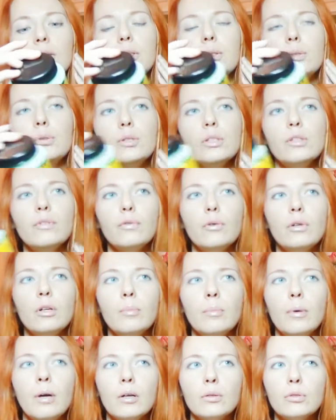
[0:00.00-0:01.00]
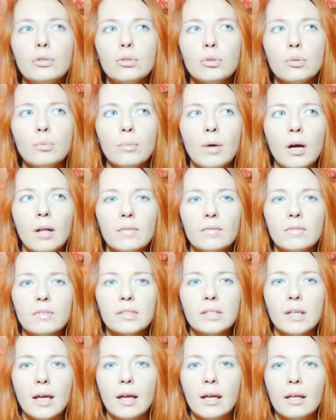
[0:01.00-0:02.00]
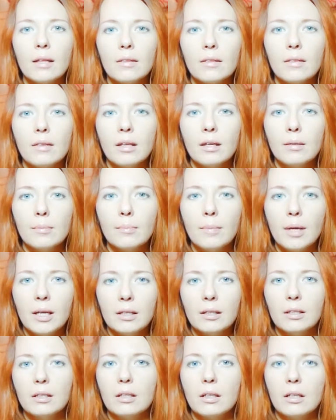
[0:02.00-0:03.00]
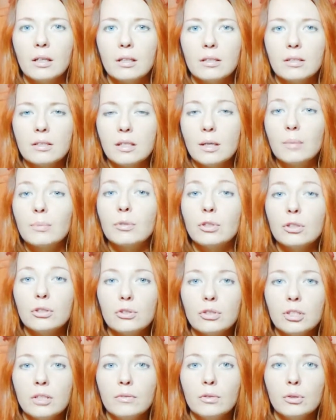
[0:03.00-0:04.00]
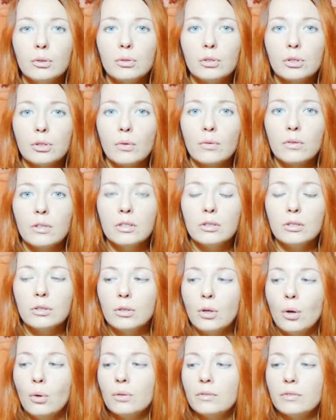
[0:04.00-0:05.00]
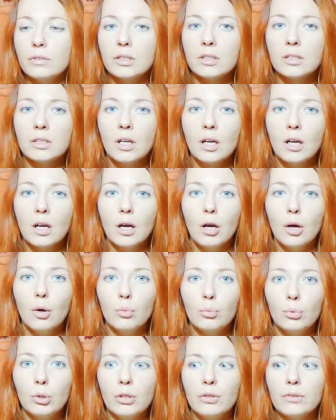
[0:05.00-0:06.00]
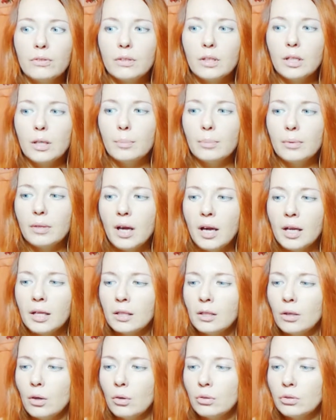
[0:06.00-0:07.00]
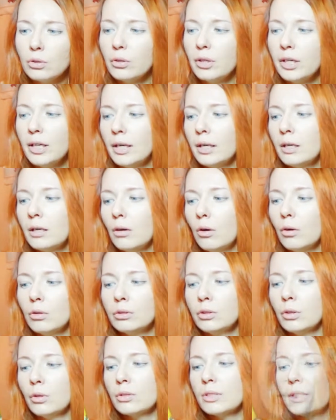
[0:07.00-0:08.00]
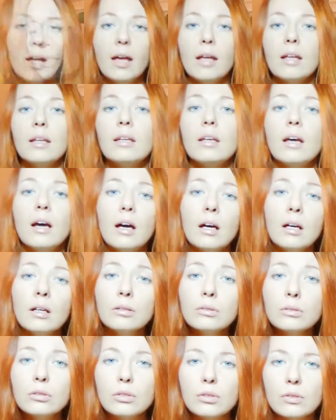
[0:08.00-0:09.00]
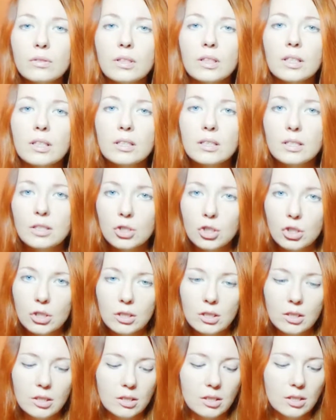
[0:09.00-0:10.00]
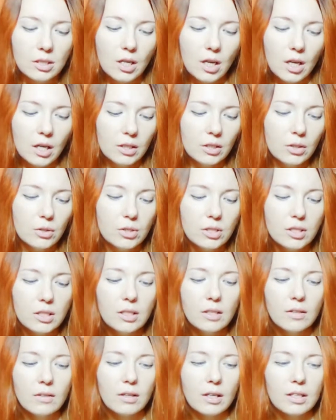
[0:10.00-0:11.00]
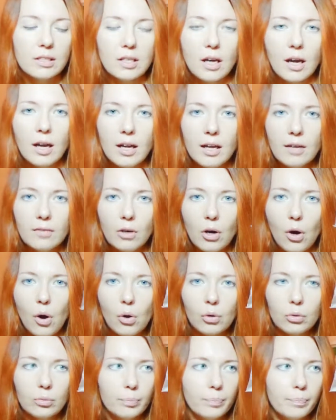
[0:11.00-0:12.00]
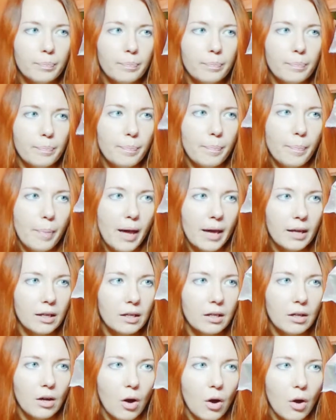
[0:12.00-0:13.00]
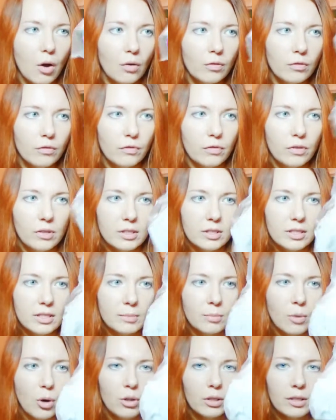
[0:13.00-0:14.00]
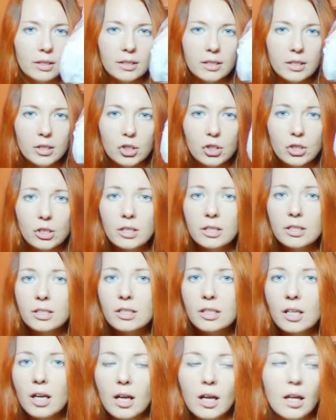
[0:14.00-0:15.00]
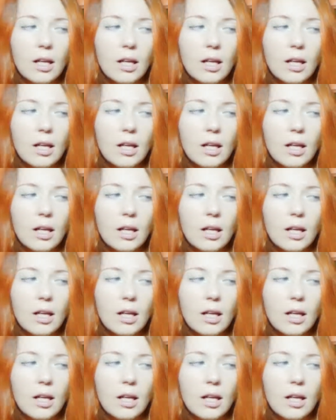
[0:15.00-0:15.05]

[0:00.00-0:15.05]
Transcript: use it for about 2 months and then make a separate review so that you know if it's worth applying on your hair or not. And now to the conditioners. You see that I have a whole pack of small conditioners.